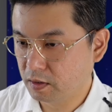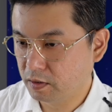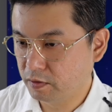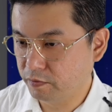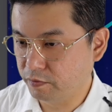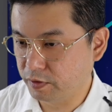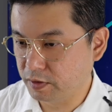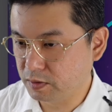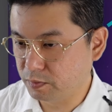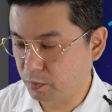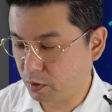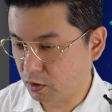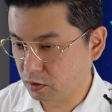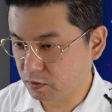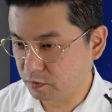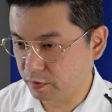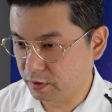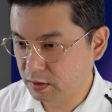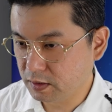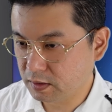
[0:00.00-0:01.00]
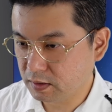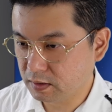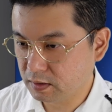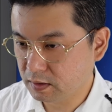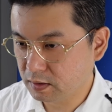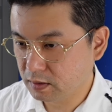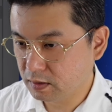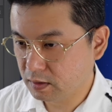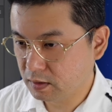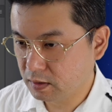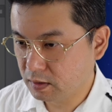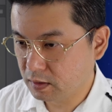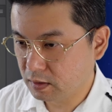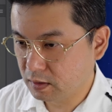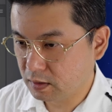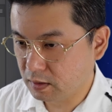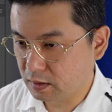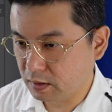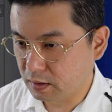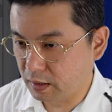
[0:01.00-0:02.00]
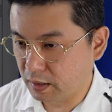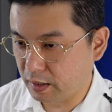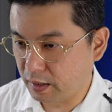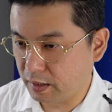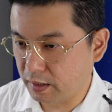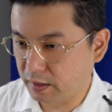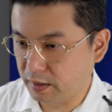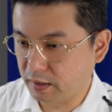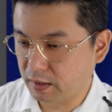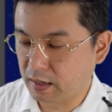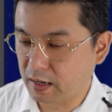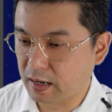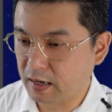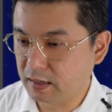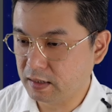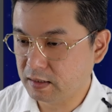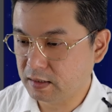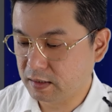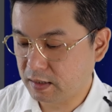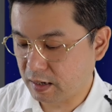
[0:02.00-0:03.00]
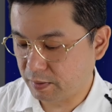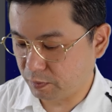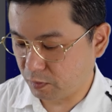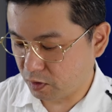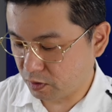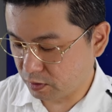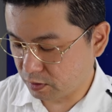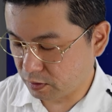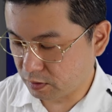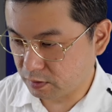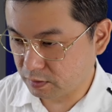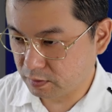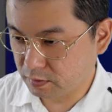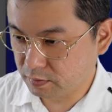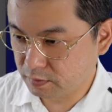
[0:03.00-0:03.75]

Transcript: first box first. And the color I'm gonna...